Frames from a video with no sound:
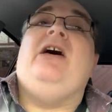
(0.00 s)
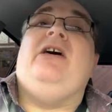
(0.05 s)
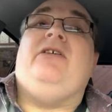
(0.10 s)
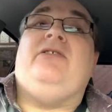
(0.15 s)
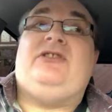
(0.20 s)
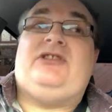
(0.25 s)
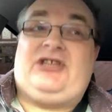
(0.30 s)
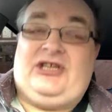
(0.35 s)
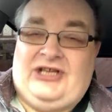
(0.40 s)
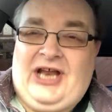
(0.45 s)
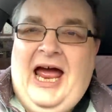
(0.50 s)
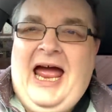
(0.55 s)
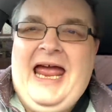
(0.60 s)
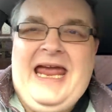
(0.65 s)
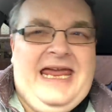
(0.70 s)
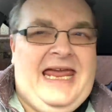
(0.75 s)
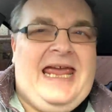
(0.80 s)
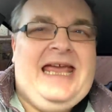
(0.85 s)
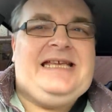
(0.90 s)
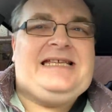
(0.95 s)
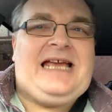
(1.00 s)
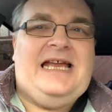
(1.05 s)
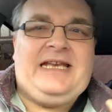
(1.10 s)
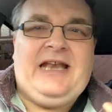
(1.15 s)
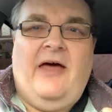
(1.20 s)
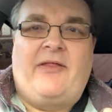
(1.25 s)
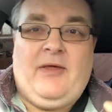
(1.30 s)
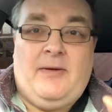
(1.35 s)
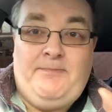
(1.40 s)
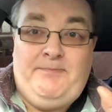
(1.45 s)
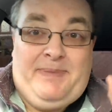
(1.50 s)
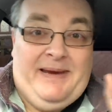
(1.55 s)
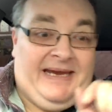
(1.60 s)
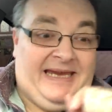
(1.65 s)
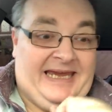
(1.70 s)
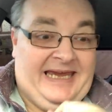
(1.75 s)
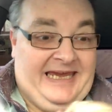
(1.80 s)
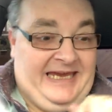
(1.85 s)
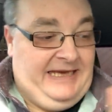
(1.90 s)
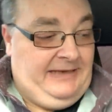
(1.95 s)
Today is another
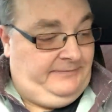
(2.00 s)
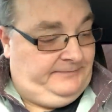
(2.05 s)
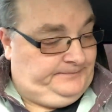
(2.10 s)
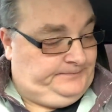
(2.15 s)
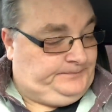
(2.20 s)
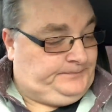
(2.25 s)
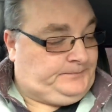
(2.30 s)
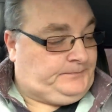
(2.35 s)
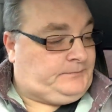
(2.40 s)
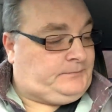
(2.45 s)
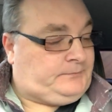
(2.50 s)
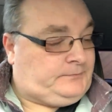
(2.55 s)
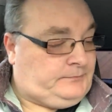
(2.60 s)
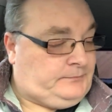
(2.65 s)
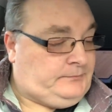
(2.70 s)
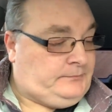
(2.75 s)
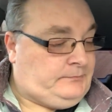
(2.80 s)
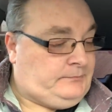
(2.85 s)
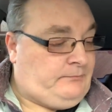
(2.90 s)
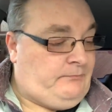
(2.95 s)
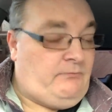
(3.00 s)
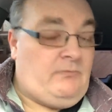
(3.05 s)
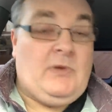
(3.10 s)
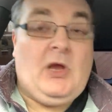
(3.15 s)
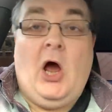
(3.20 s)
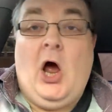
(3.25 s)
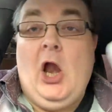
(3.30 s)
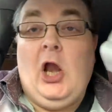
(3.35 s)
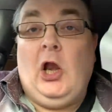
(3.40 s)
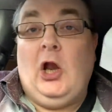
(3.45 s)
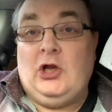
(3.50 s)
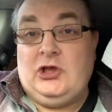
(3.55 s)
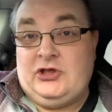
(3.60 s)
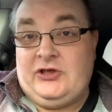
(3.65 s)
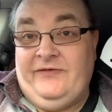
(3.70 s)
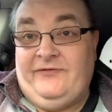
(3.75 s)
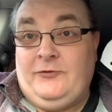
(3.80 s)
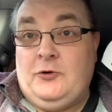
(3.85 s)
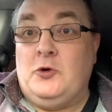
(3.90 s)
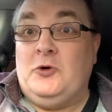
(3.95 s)
biggie. Lots
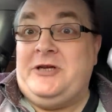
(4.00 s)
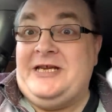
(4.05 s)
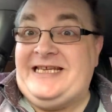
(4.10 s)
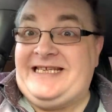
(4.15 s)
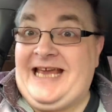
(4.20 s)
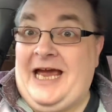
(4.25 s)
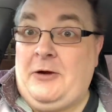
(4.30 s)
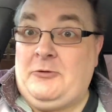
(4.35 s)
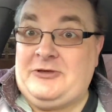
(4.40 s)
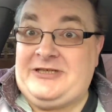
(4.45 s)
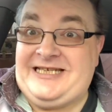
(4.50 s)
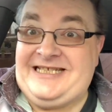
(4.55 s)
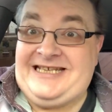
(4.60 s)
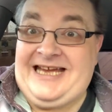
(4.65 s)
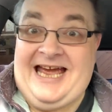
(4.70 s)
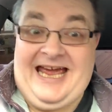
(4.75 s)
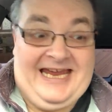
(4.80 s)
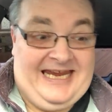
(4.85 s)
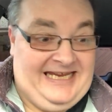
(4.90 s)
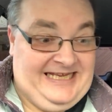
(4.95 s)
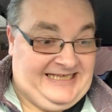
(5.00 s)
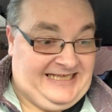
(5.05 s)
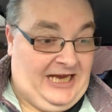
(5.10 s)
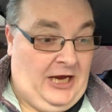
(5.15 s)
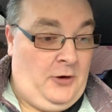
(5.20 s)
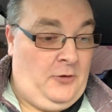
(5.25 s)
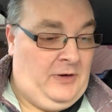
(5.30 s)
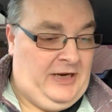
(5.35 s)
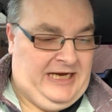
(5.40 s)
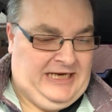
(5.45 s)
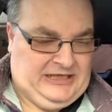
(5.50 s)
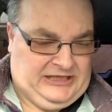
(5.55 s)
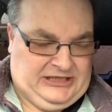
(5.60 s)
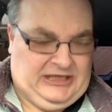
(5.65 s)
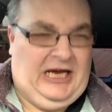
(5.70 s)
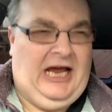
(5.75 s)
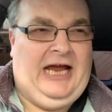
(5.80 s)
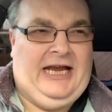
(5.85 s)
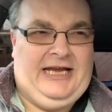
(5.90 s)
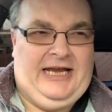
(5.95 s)
of goodies out today, so it's
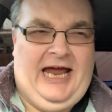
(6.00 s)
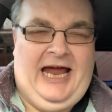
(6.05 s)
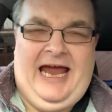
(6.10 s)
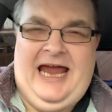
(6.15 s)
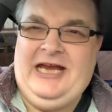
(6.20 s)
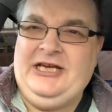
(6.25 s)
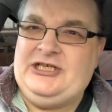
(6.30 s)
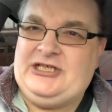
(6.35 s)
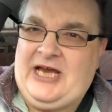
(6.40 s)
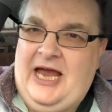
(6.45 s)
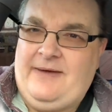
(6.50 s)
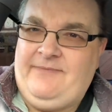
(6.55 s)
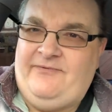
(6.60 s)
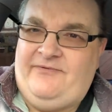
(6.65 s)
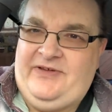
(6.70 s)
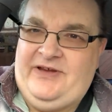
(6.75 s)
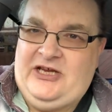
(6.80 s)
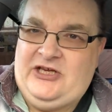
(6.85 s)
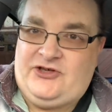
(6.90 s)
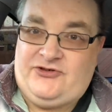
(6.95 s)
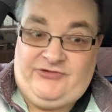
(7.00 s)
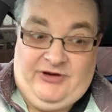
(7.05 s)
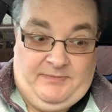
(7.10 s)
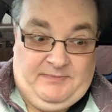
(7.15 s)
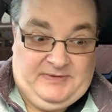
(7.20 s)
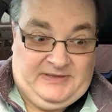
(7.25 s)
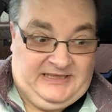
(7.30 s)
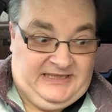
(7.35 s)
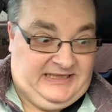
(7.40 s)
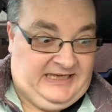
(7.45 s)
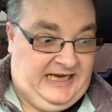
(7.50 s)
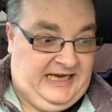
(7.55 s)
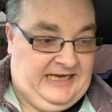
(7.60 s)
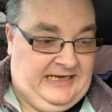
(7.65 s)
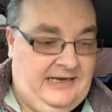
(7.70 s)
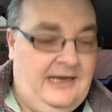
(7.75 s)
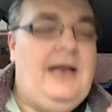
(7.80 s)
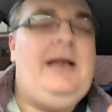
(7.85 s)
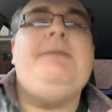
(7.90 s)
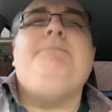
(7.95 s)
an HMV trip today,
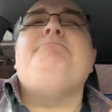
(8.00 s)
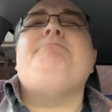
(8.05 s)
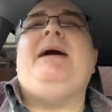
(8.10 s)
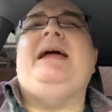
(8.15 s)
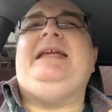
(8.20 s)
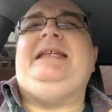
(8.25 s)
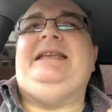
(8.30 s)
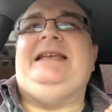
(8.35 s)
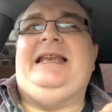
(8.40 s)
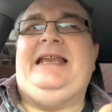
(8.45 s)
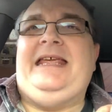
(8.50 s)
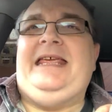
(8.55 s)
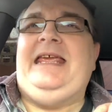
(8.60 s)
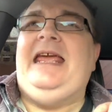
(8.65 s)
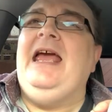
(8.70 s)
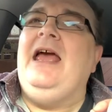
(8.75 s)
mainly.